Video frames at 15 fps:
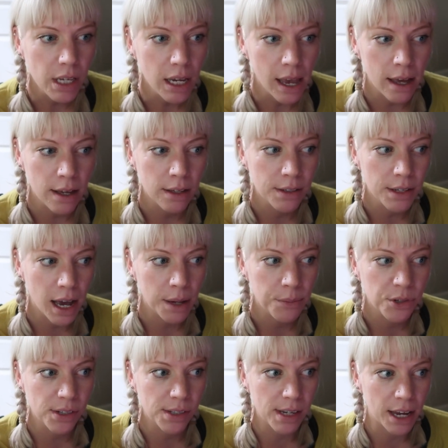And I
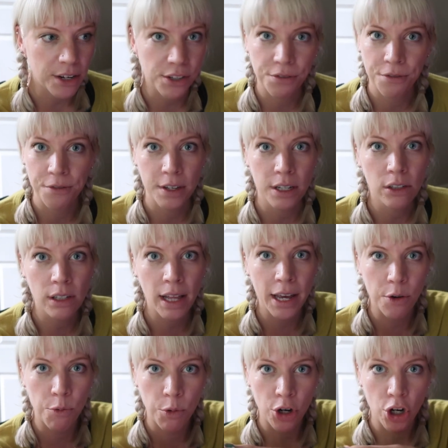just feel
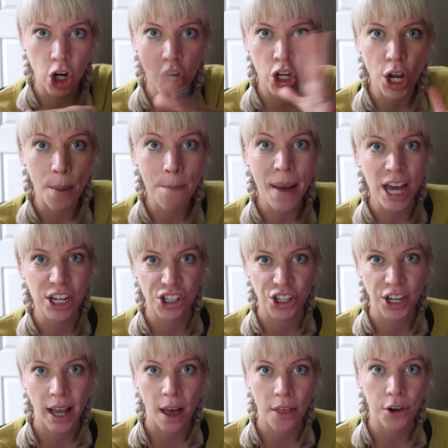like we're gonna mesh
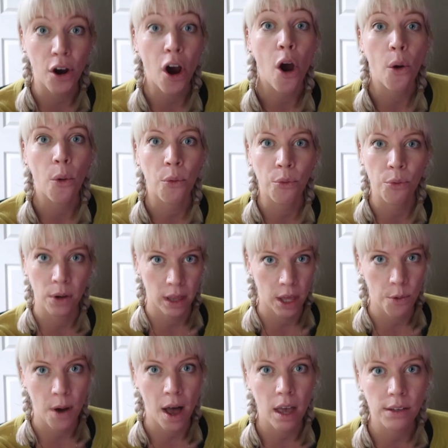together
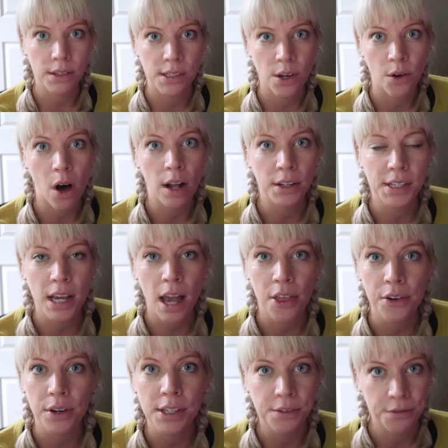really well. So
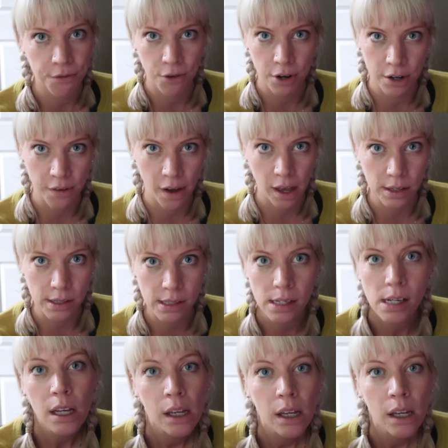altogether it's 4 of us.